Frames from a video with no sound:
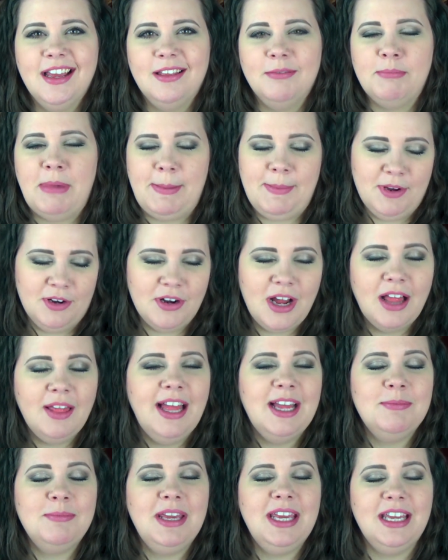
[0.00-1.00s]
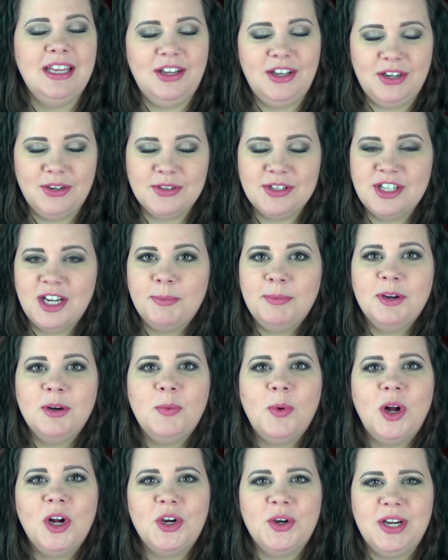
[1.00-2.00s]
Maybe you're not like me and you don't stop at a
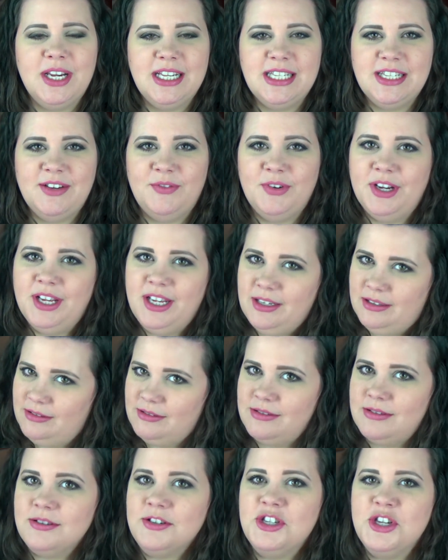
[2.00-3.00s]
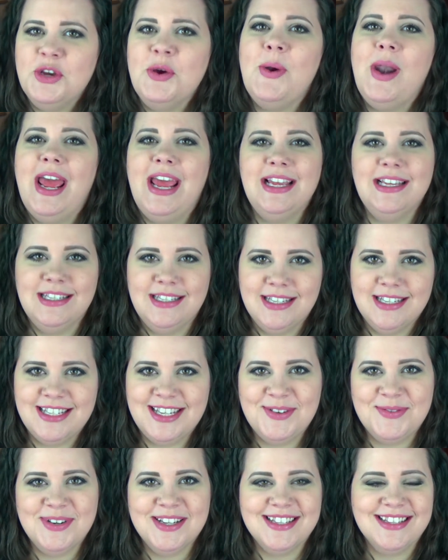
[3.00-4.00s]
Walgreens every two days to
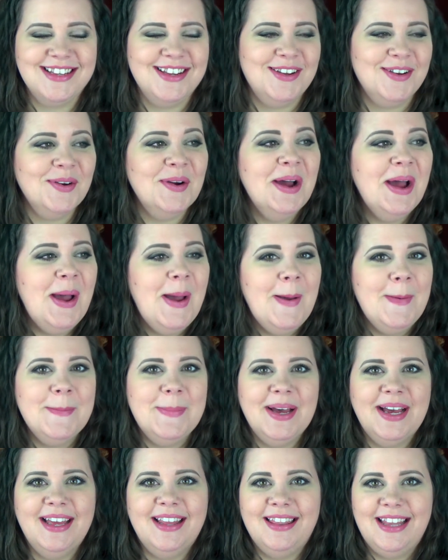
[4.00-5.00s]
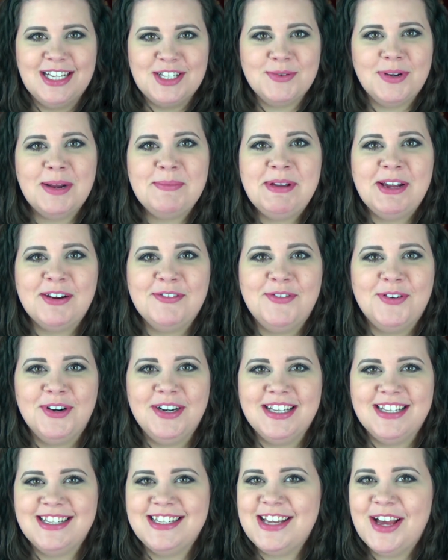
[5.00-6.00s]
see what's new, but that's what I'm here for,
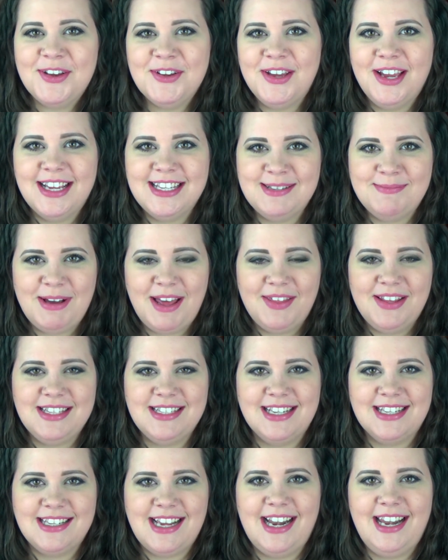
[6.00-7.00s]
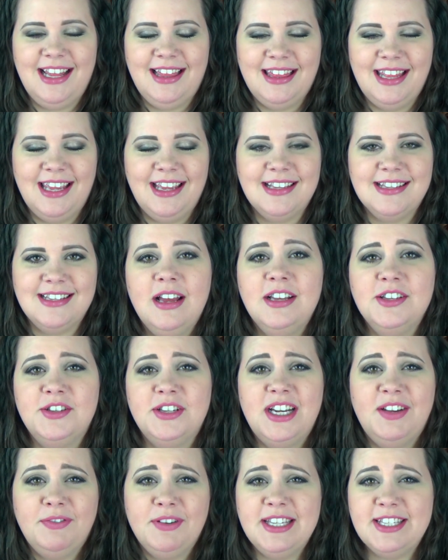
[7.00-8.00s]
to tell you guys about these exciting things. So
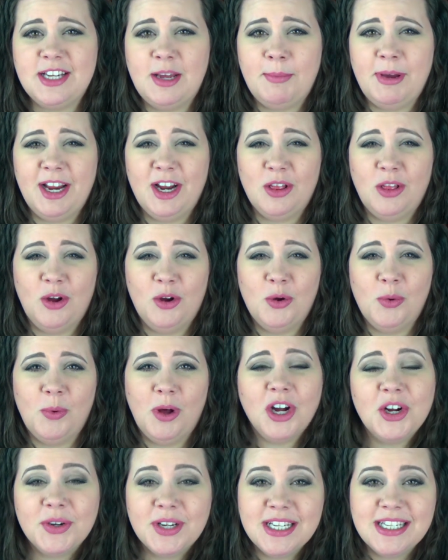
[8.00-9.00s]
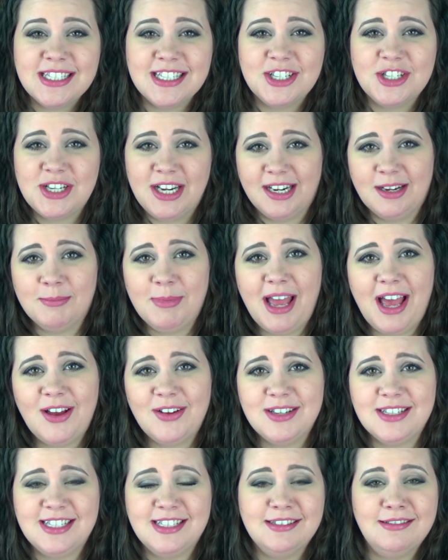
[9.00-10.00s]
definitely stop by your local Walgreens and check them
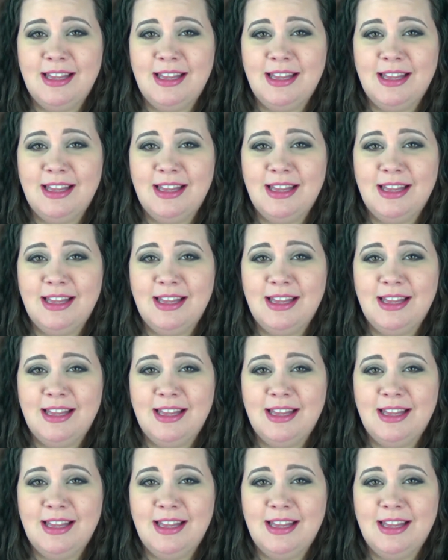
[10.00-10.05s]
out.